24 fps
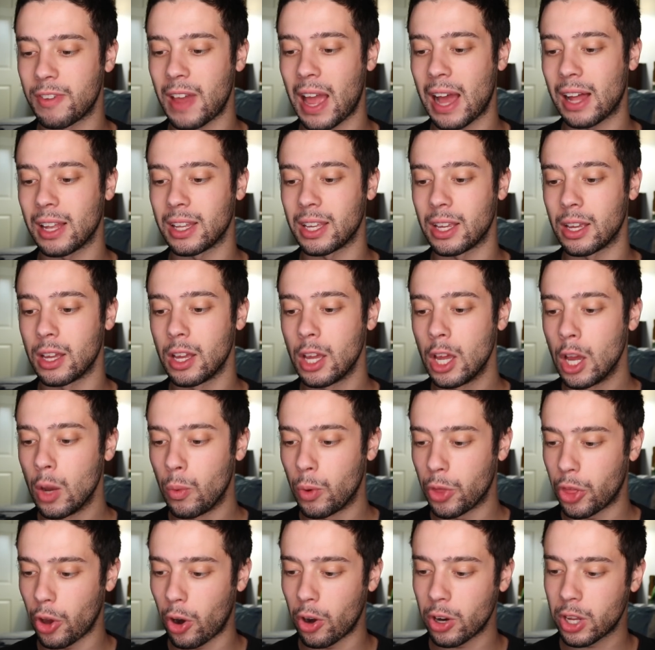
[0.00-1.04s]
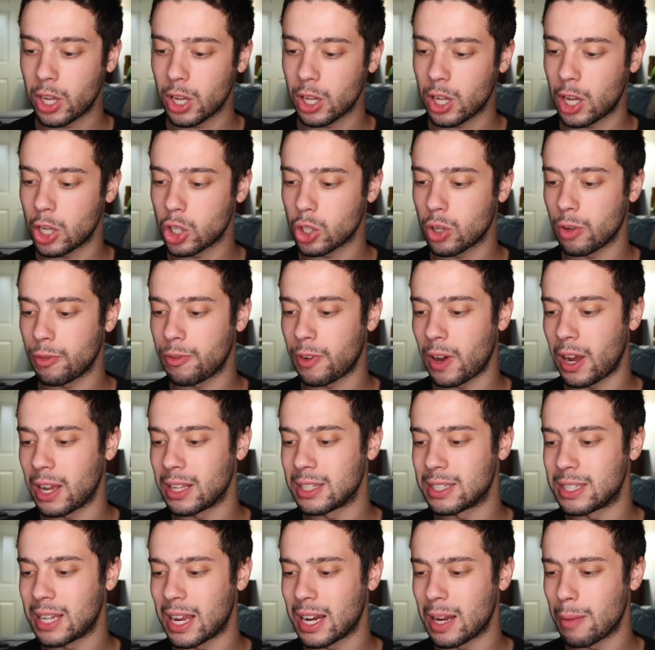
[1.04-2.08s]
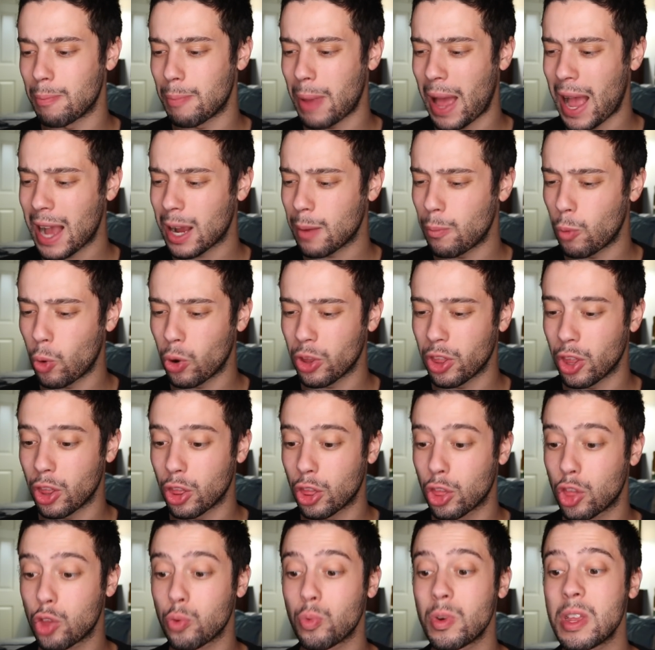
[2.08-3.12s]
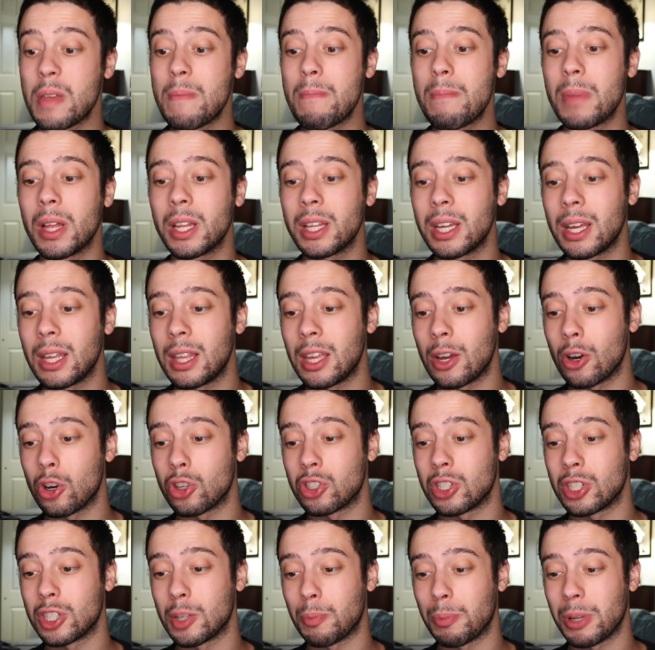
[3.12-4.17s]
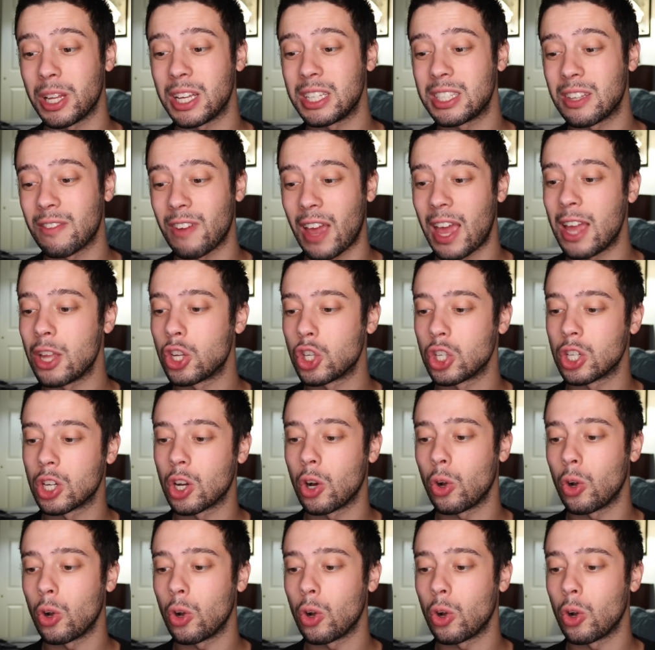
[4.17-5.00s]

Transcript: Valley. With archaeological finds dating back more than 3 million years, it's a place of ancient